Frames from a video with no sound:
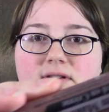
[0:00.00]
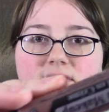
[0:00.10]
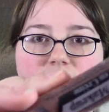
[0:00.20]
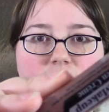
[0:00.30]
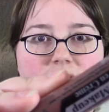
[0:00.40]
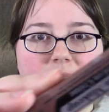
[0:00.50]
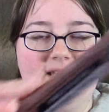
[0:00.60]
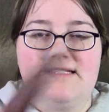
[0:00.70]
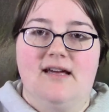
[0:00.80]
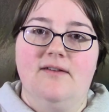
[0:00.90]
the creamy
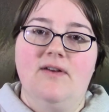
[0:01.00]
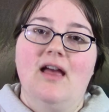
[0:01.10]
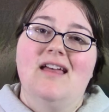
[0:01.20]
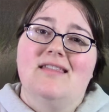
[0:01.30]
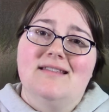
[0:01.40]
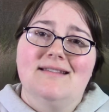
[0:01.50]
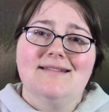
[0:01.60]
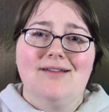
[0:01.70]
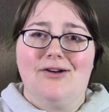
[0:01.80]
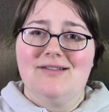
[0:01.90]
stuff. This is
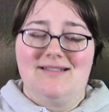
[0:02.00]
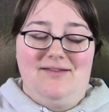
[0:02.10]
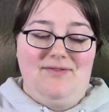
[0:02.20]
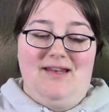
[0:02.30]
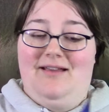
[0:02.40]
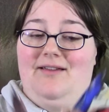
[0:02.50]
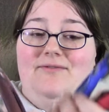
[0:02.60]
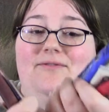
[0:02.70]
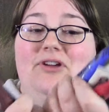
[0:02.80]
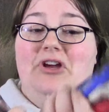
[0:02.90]
all stuff that
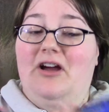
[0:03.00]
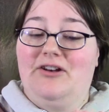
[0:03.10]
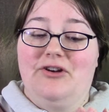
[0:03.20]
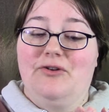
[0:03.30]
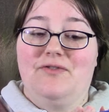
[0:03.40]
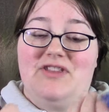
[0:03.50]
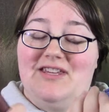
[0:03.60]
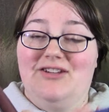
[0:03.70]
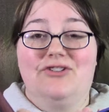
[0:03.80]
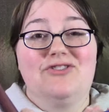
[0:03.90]
I've gotten over the
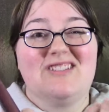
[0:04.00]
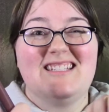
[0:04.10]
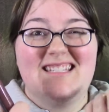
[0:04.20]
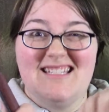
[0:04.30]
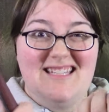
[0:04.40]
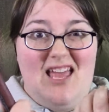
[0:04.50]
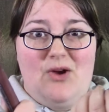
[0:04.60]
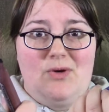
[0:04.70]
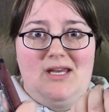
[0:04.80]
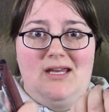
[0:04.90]
years,
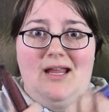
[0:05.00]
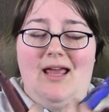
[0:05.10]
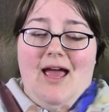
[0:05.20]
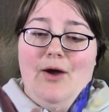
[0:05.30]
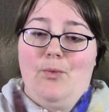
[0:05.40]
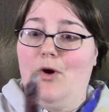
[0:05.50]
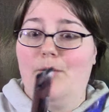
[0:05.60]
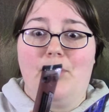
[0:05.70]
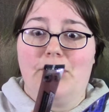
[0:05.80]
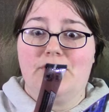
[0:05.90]
discounted at
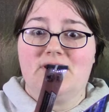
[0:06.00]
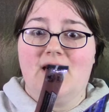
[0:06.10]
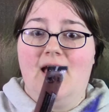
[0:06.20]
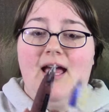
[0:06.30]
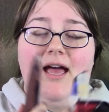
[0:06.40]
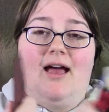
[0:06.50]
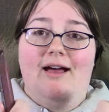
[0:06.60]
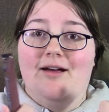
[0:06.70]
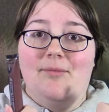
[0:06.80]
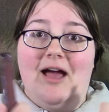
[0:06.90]
Walmart
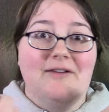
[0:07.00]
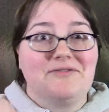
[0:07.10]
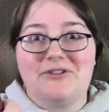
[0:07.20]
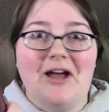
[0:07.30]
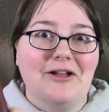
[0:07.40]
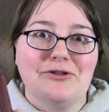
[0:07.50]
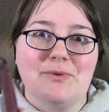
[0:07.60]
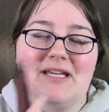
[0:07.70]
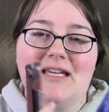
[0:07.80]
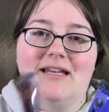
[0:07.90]
after
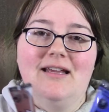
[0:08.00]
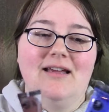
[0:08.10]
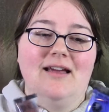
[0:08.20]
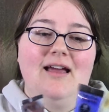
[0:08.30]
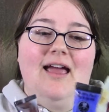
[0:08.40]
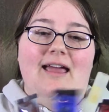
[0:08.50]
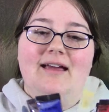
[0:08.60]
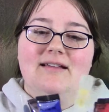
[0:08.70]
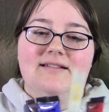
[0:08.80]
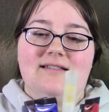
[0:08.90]
Halloween.
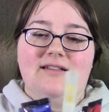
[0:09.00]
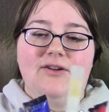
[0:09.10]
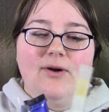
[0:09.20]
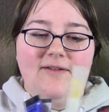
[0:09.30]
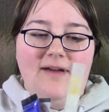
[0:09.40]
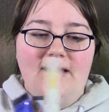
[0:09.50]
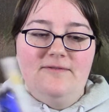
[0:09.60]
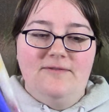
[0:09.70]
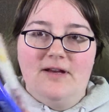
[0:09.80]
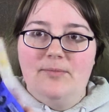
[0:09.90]
And you know, I've had
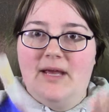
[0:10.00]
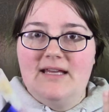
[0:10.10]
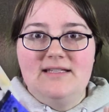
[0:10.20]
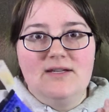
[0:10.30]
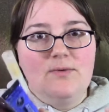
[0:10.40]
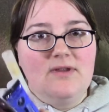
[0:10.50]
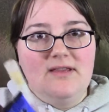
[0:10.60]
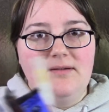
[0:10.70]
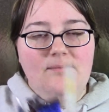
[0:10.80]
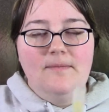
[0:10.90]
fun painting with
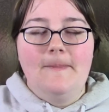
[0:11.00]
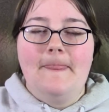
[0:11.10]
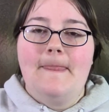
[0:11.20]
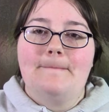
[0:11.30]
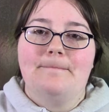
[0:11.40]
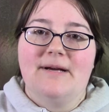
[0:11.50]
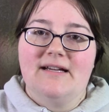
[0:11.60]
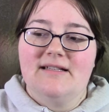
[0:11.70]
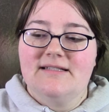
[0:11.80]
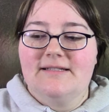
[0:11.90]
them,
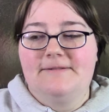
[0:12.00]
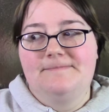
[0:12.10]
but